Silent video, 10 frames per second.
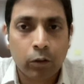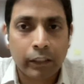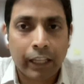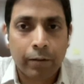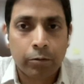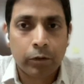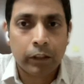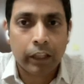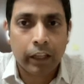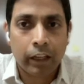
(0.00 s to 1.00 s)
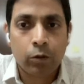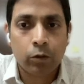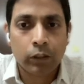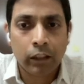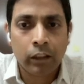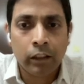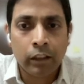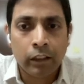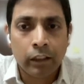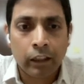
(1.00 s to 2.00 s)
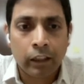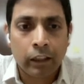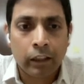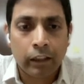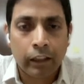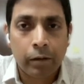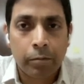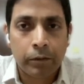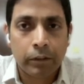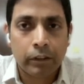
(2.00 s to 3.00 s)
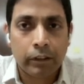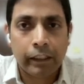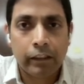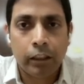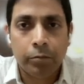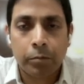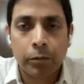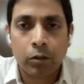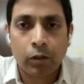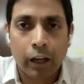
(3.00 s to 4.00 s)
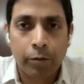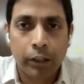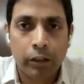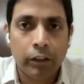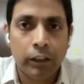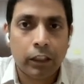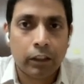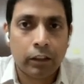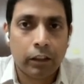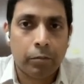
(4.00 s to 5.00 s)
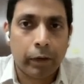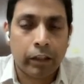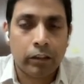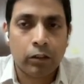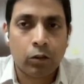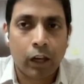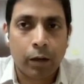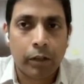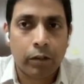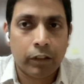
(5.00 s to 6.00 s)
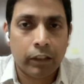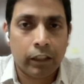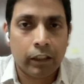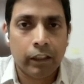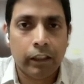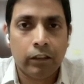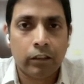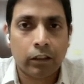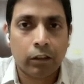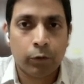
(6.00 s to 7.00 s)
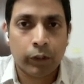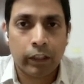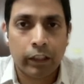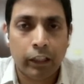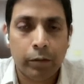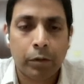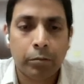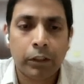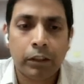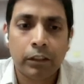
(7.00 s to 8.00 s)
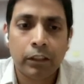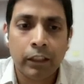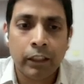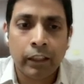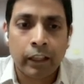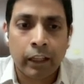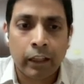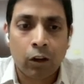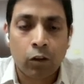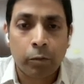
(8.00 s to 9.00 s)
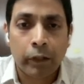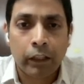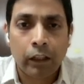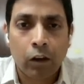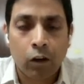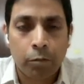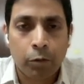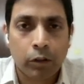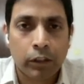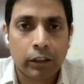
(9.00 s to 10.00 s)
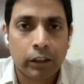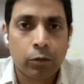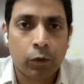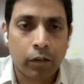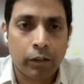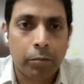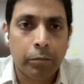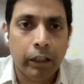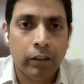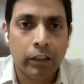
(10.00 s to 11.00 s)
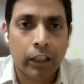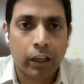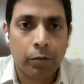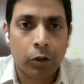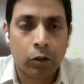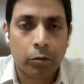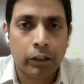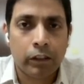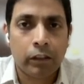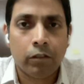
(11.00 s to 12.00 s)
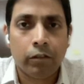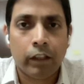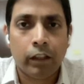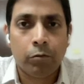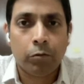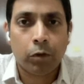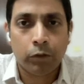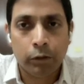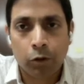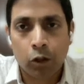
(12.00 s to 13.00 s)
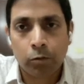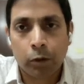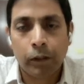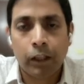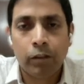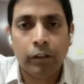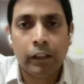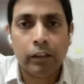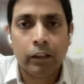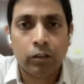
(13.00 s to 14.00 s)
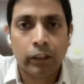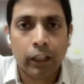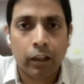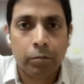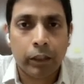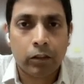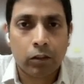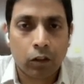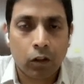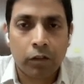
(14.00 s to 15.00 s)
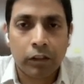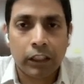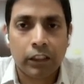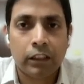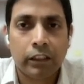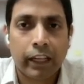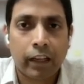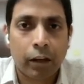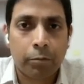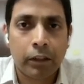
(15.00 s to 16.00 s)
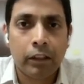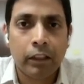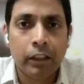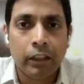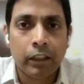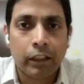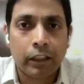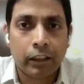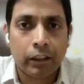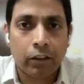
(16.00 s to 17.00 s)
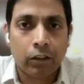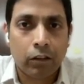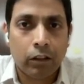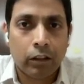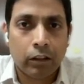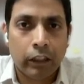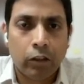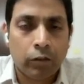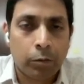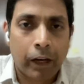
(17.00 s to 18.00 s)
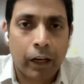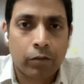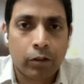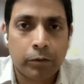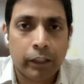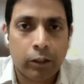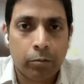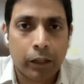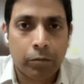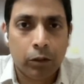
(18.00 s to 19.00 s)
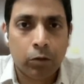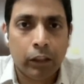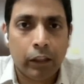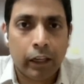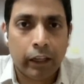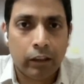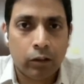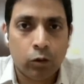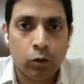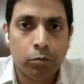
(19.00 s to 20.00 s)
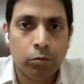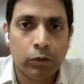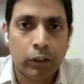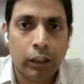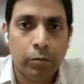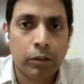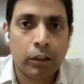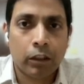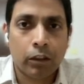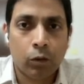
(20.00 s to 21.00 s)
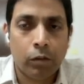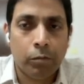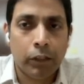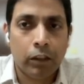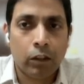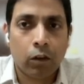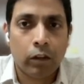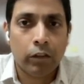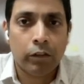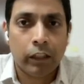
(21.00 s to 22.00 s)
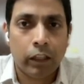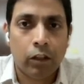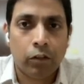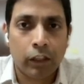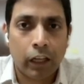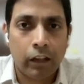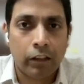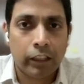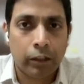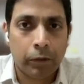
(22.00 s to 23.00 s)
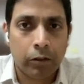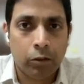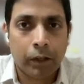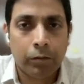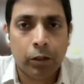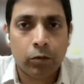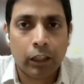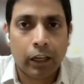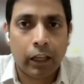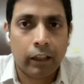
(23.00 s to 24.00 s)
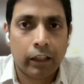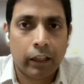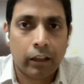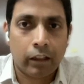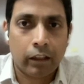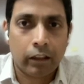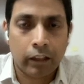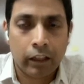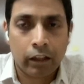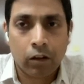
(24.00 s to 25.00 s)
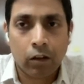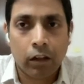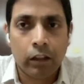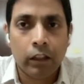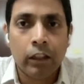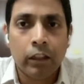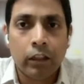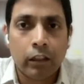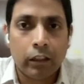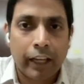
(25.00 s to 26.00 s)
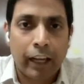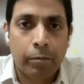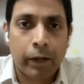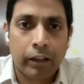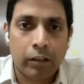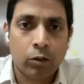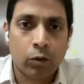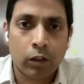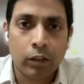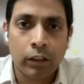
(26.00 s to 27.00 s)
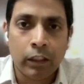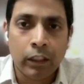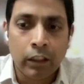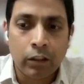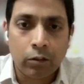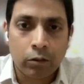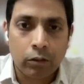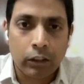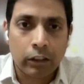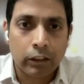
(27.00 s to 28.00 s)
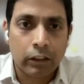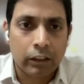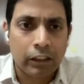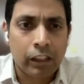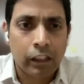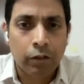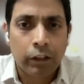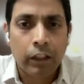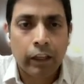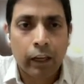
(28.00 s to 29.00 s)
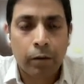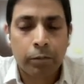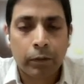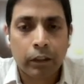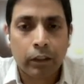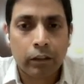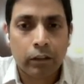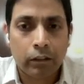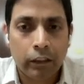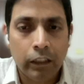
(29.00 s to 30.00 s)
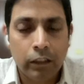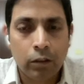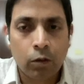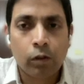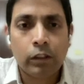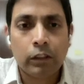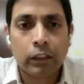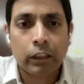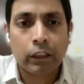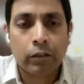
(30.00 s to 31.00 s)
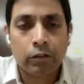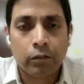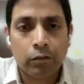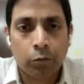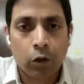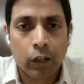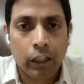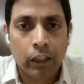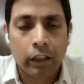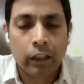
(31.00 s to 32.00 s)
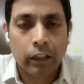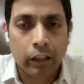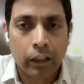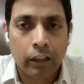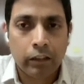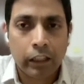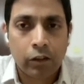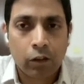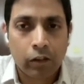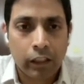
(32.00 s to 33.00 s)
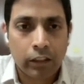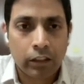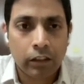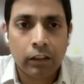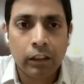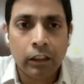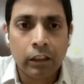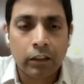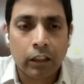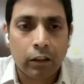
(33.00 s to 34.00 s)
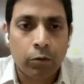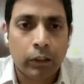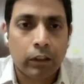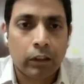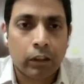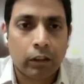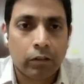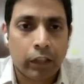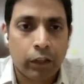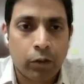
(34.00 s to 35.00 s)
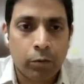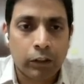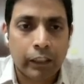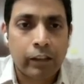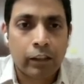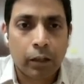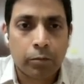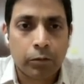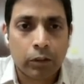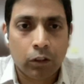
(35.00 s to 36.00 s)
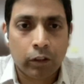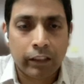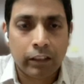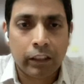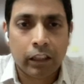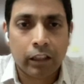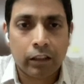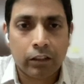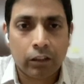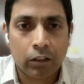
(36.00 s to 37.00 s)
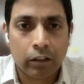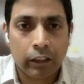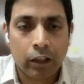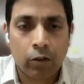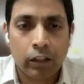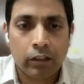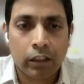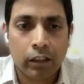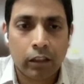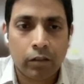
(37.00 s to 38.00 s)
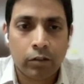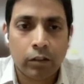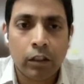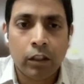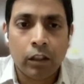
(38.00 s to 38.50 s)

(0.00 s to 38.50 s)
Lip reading: those gaps with AI coaching, and helps sales team members collaborate with each other, managers collaborate with their colleagues, with their team members, and automating a lot of processes, one of them being CRM automation, wherein we auto-populate fields in your CRM based on the conversations that have happened on any of the platforms that you might be doing, like Zoom, Teams, Google Meet, or even any of the dialers that you might be using, like AirCall, Dialpad, and so on. So essentially, we help these roles broadly in any sales organization, starting with right from your sales reps, so your SDRs, your account executives,